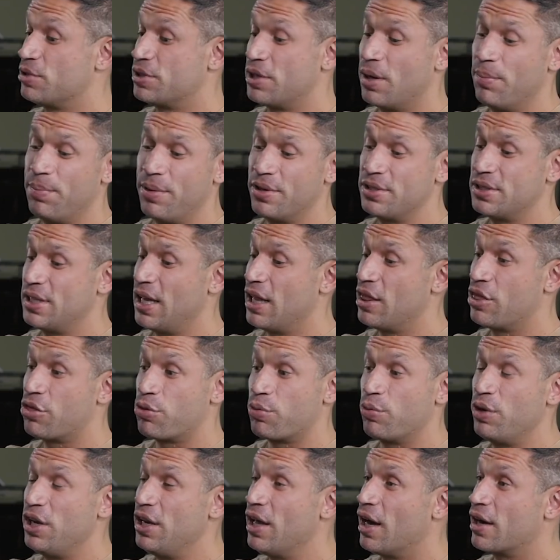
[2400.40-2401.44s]
person had
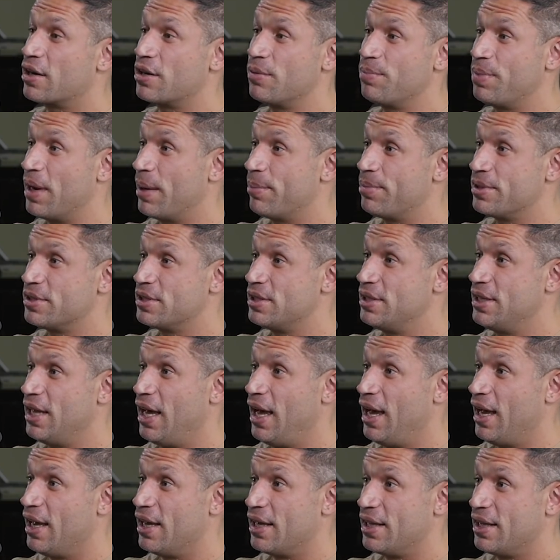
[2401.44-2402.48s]
3 Dr. Peppers a
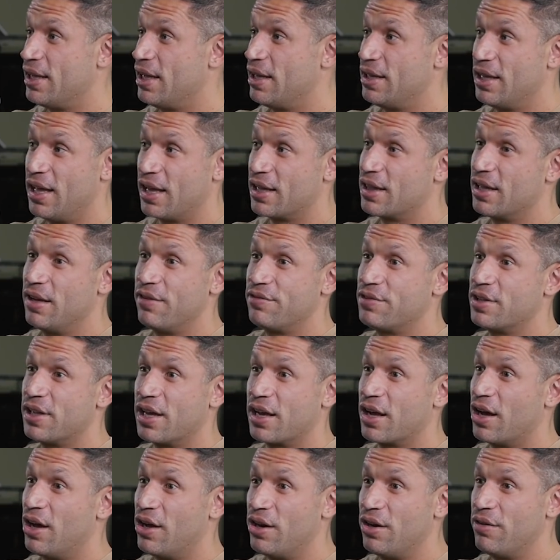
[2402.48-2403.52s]
day and like lived to
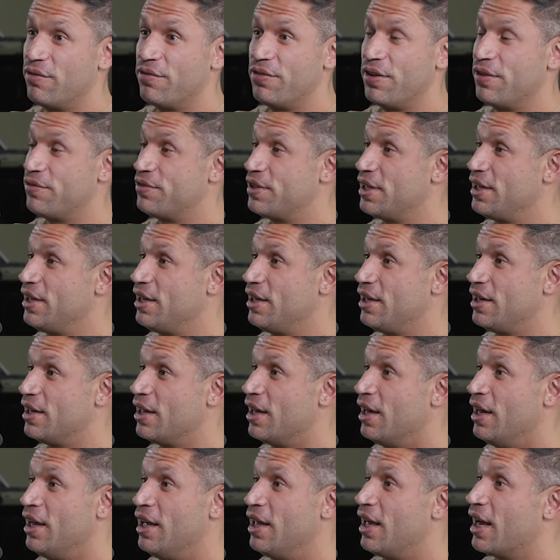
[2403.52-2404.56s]
like 115.
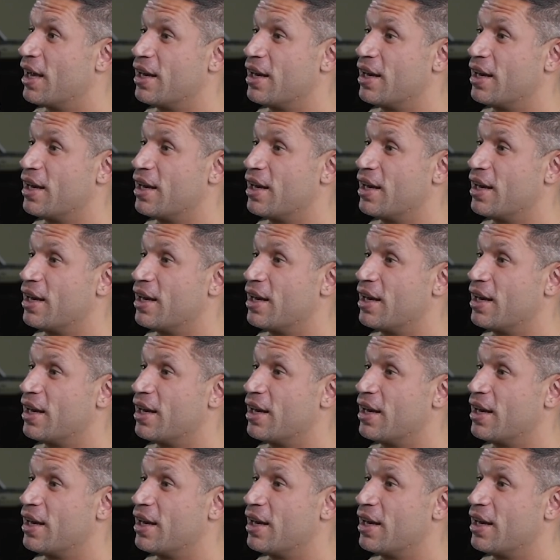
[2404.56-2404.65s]
Yeah.